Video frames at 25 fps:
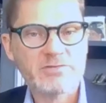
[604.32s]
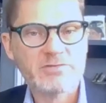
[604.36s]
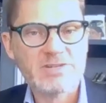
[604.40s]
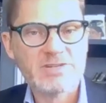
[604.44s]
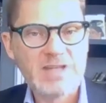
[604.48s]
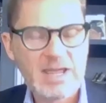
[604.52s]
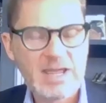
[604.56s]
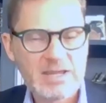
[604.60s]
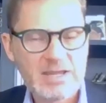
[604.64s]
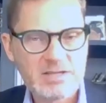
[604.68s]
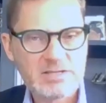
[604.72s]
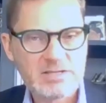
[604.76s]
of
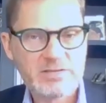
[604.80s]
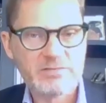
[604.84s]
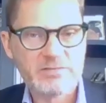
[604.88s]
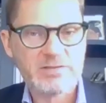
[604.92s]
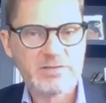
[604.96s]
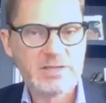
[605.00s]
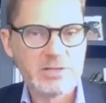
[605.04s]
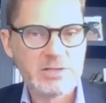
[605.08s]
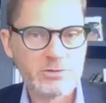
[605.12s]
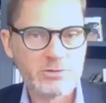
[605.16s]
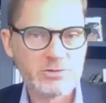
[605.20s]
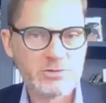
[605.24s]
negative
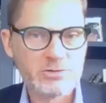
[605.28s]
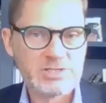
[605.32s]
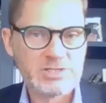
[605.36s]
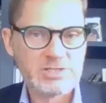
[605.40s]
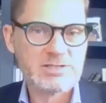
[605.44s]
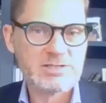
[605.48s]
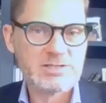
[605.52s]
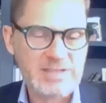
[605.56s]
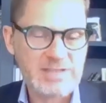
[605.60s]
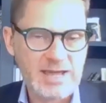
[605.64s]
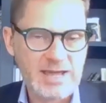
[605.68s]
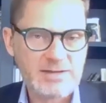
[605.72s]

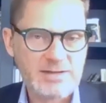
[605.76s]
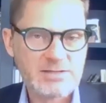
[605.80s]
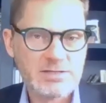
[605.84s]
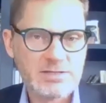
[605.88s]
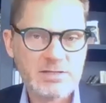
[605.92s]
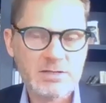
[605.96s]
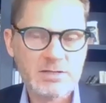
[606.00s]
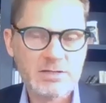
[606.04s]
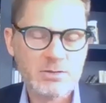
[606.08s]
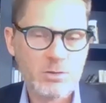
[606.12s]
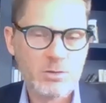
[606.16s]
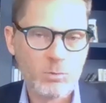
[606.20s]
yielding debt
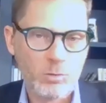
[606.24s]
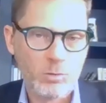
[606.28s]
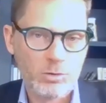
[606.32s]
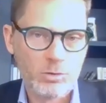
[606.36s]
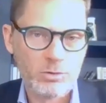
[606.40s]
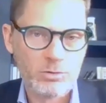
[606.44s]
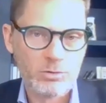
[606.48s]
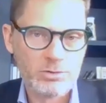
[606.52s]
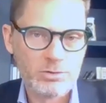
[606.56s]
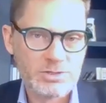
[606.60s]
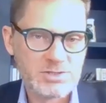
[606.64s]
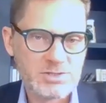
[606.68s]
in the
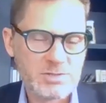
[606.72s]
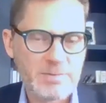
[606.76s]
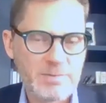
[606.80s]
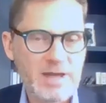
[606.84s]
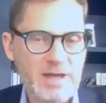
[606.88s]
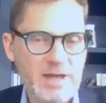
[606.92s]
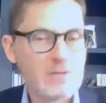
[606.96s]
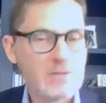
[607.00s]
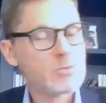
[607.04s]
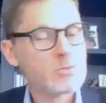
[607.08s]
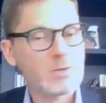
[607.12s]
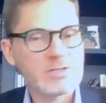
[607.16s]
world is
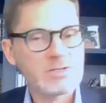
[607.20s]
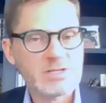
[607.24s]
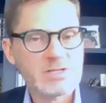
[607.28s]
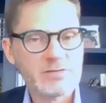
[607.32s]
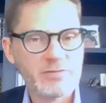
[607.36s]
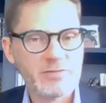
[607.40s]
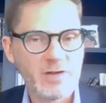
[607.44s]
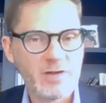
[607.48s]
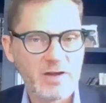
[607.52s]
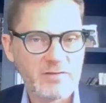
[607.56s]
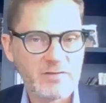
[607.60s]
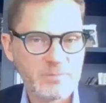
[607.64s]
about
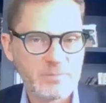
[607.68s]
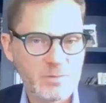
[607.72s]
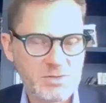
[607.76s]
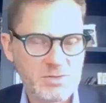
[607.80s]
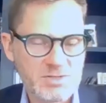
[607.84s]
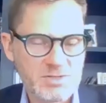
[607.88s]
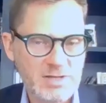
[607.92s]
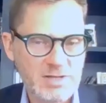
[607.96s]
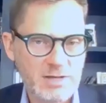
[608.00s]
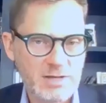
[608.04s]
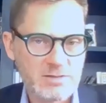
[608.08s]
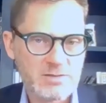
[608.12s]

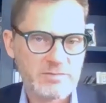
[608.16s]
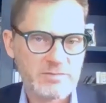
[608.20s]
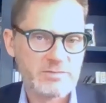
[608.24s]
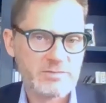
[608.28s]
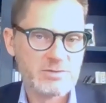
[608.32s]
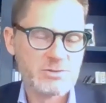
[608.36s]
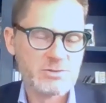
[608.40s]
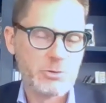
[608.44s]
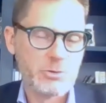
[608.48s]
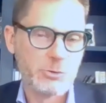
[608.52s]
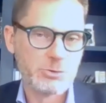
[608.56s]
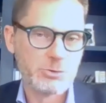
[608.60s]
25% of
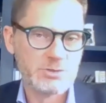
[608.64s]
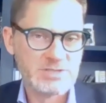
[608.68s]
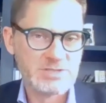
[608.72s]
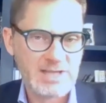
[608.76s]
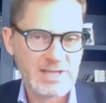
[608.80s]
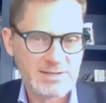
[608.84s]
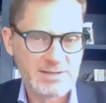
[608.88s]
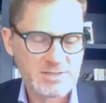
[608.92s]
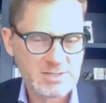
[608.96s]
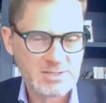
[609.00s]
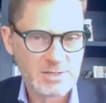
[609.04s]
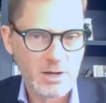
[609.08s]
the total
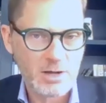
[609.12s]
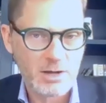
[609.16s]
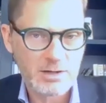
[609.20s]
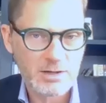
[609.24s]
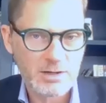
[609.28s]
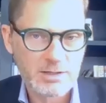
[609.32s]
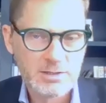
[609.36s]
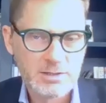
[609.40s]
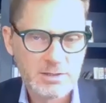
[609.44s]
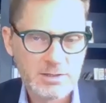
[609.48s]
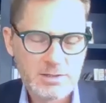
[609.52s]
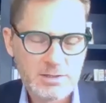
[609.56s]
debt
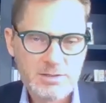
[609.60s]
stock.